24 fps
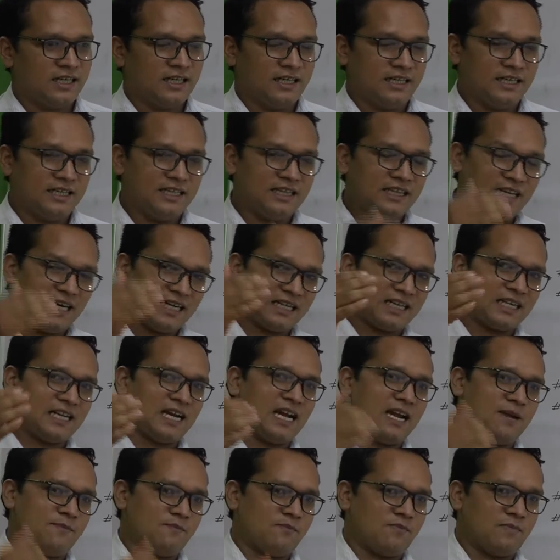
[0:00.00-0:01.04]
In that
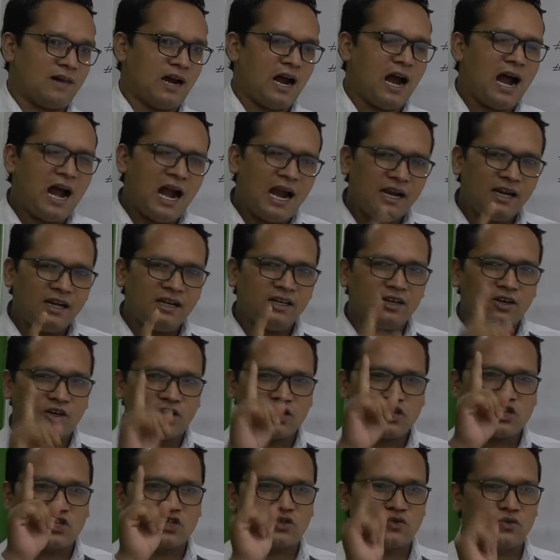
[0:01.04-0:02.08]
time, hardly
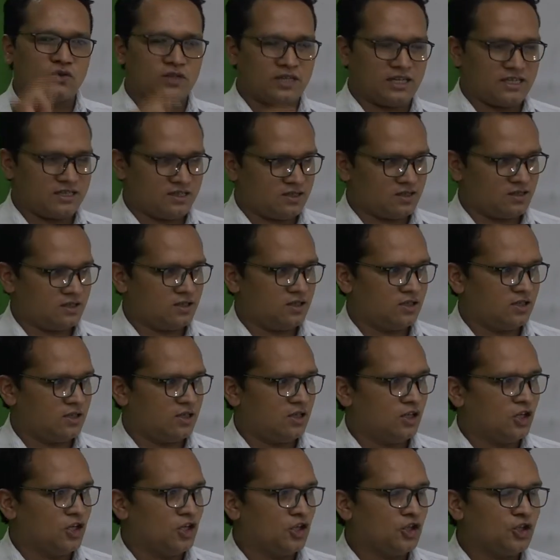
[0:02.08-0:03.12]
all students
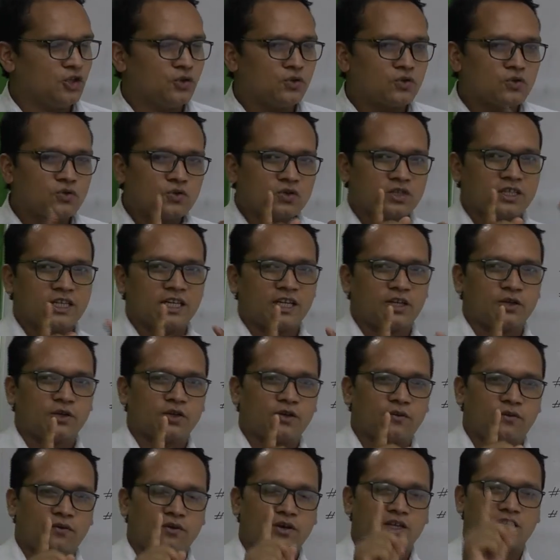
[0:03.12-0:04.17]
used to secure
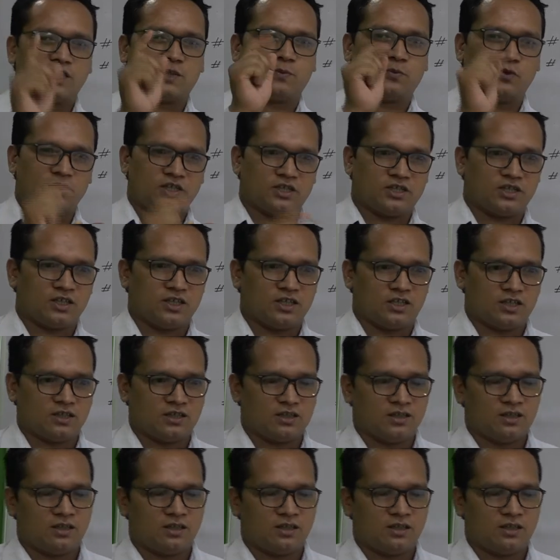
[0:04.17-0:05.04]
first position